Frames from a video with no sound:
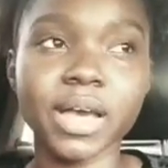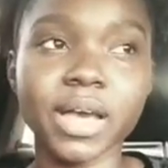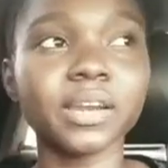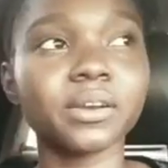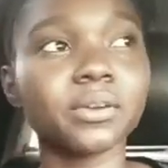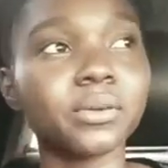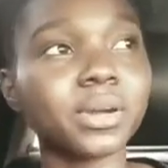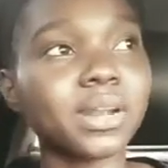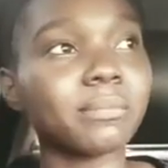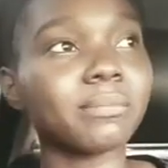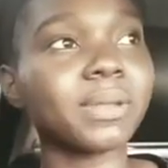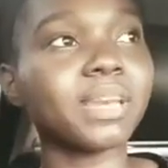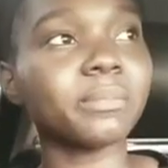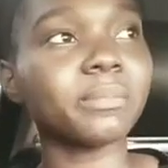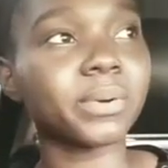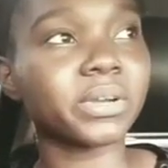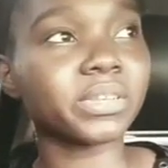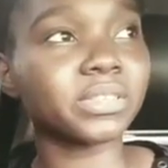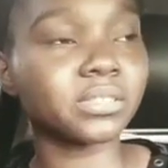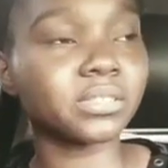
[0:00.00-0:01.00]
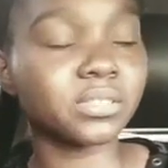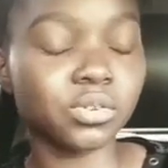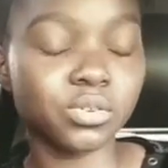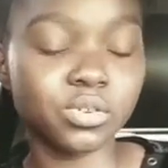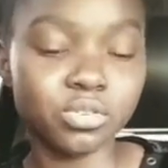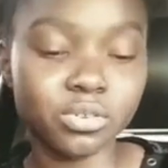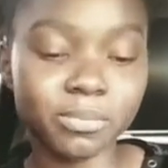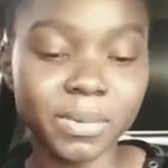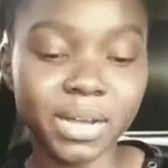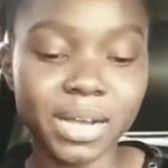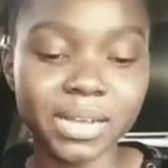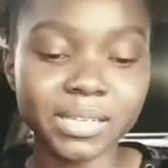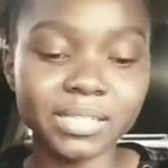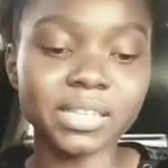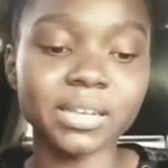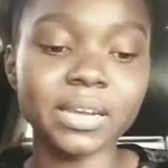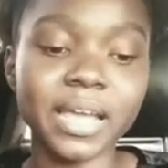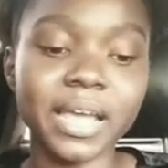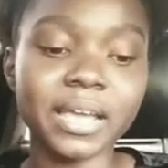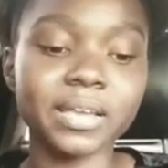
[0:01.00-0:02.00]
and I know that many persons don't do it because
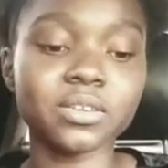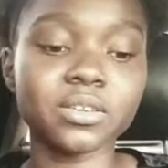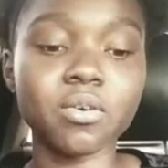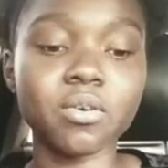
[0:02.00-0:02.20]
they're like,